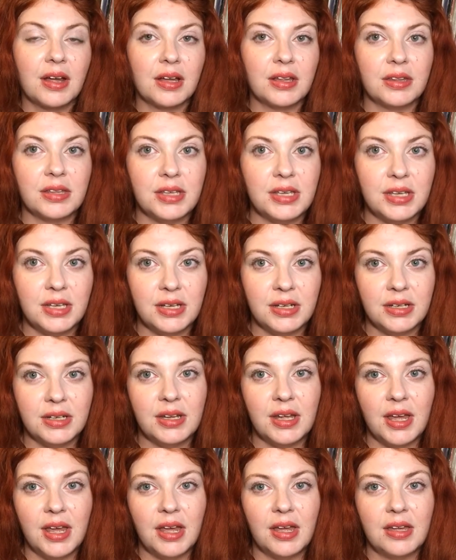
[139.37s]

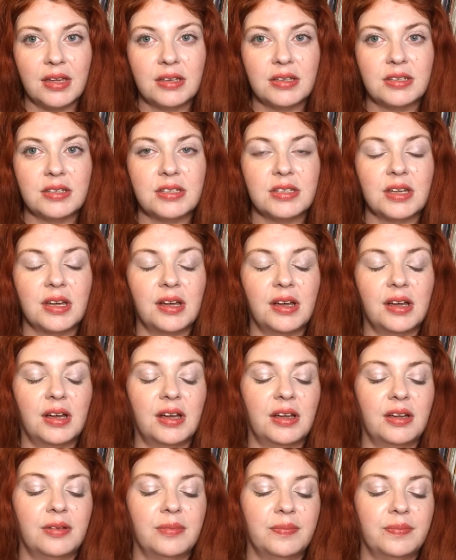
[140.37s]
clean and,
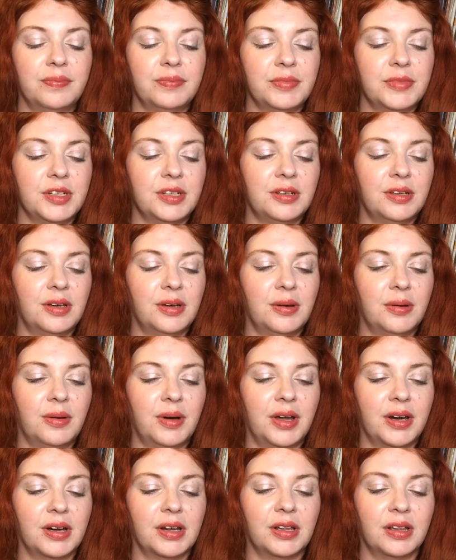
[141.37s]

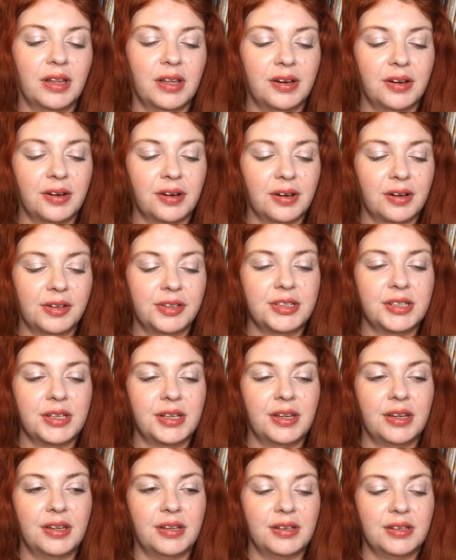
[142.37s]
uncluttered
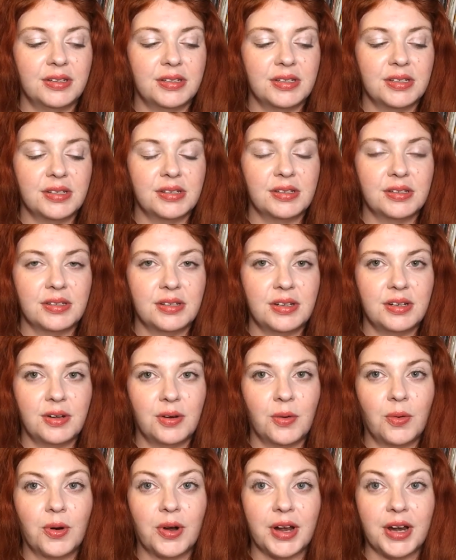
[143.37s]
and,
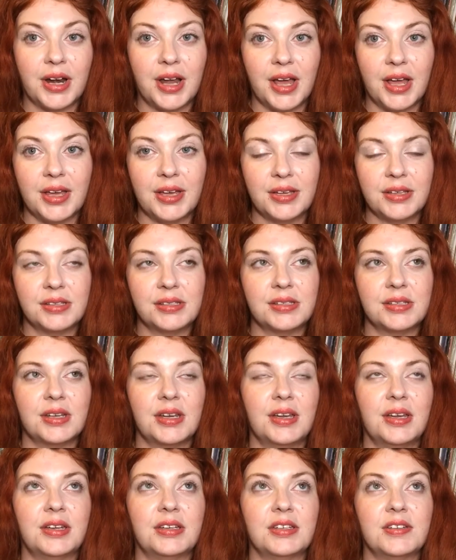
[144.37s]
organized
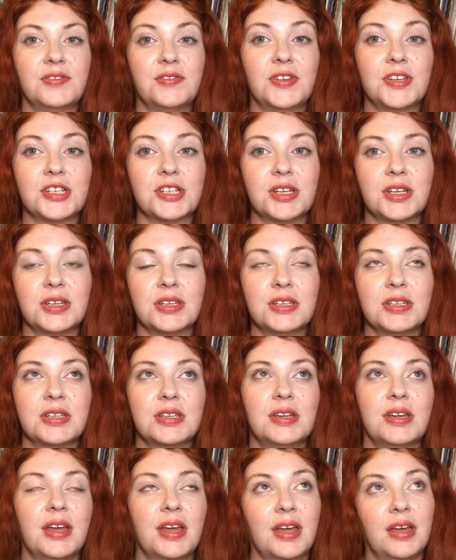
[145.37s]
and
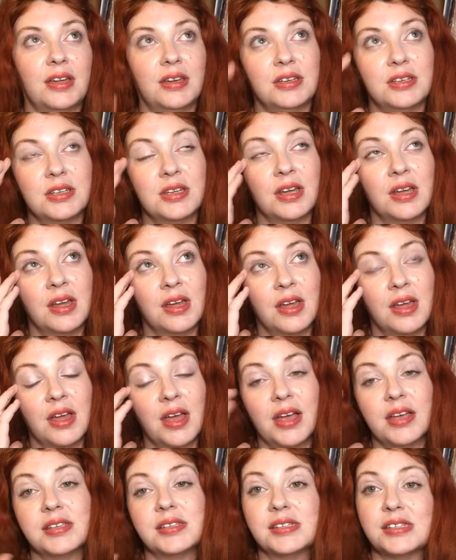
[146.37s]
efficient and
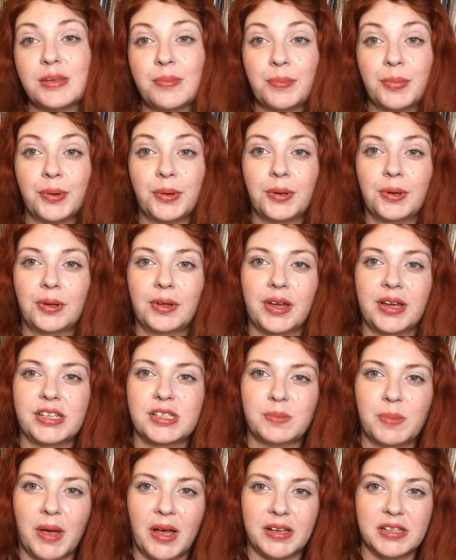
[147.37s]
as simple
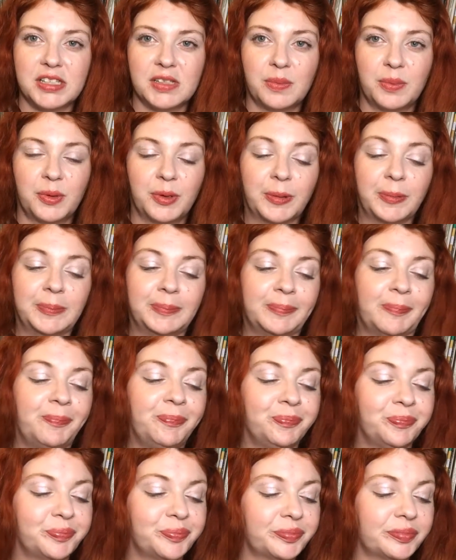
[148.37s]
as possible.
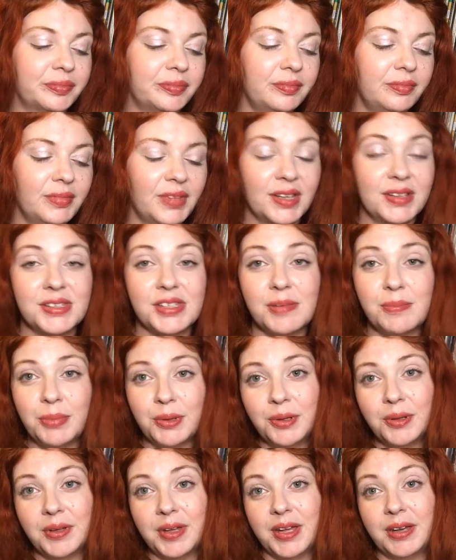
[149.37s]

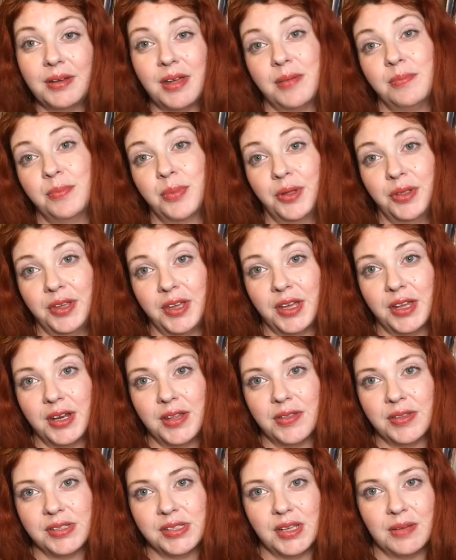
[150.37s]
Simple and brilliant
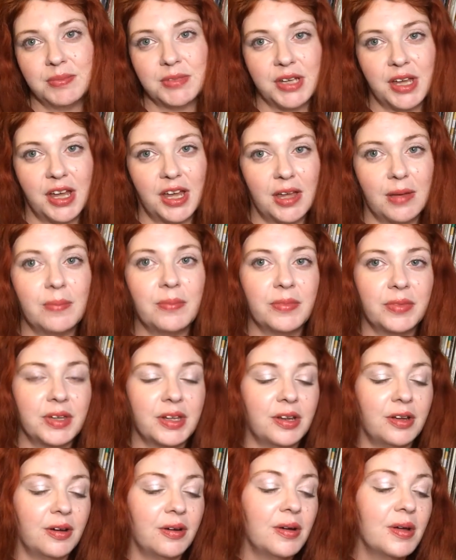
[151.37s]
at the same time,
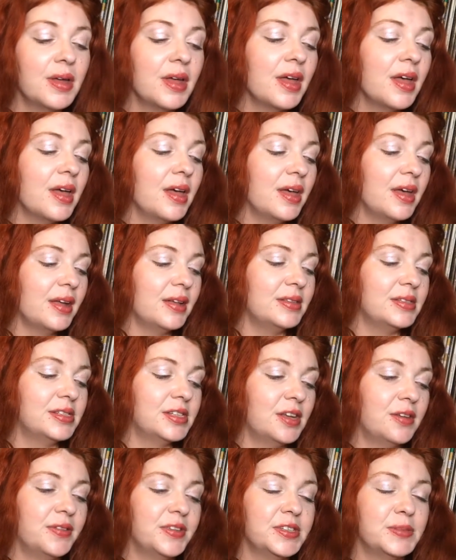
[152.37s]
And
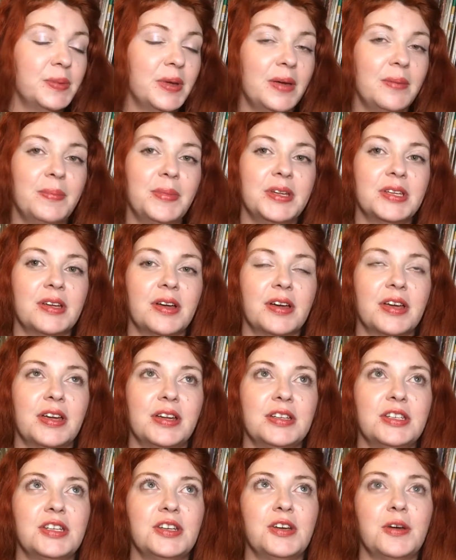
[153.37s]
so this might be
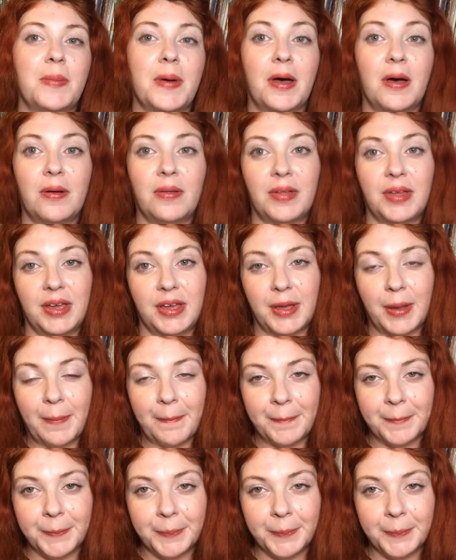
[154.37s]
talking to you about like